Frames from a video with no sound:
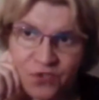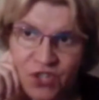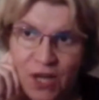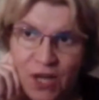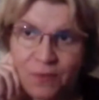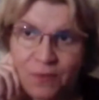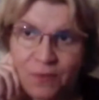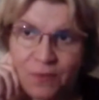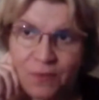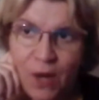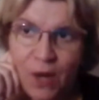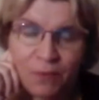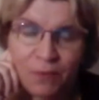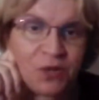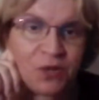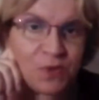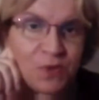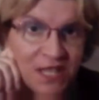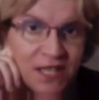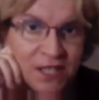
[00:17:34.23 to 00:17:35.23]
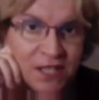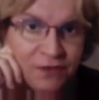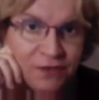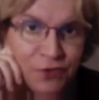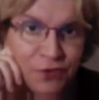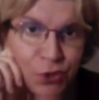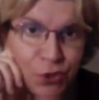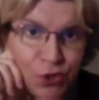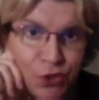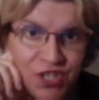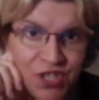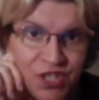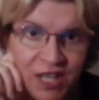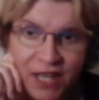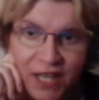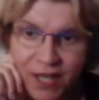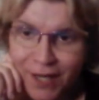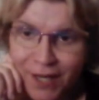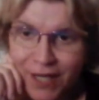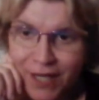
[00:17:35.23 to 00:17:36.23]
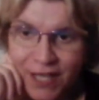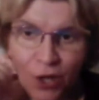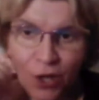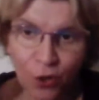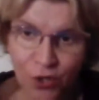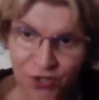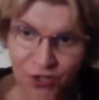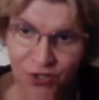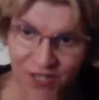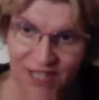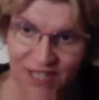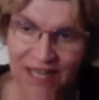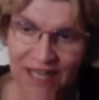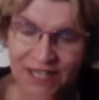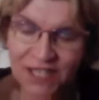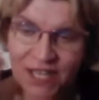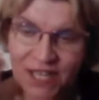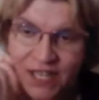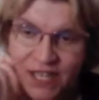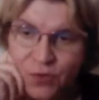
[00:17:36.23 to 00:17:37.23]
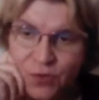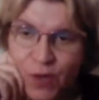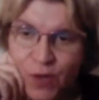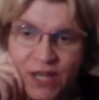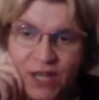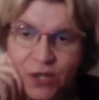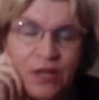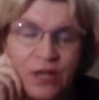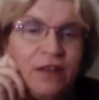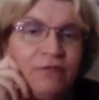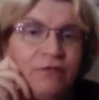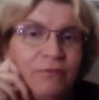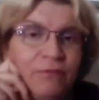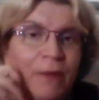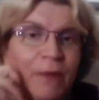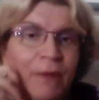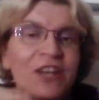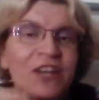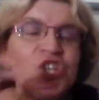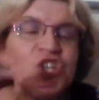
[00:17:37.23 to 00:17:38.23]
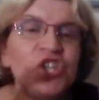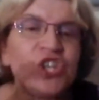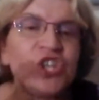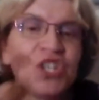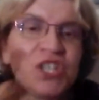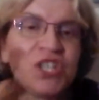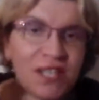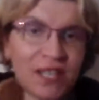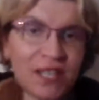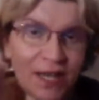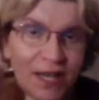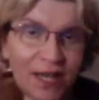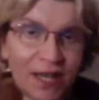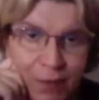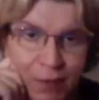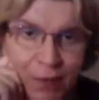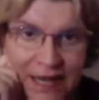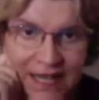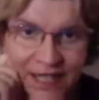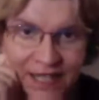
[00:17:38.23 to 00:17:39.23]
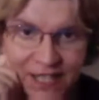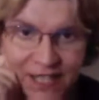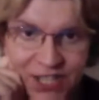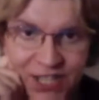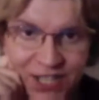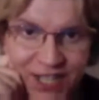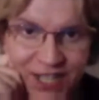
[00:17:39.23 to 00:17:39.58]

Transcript: James Walbert was interviewed, he also said that when you even mentioned implant,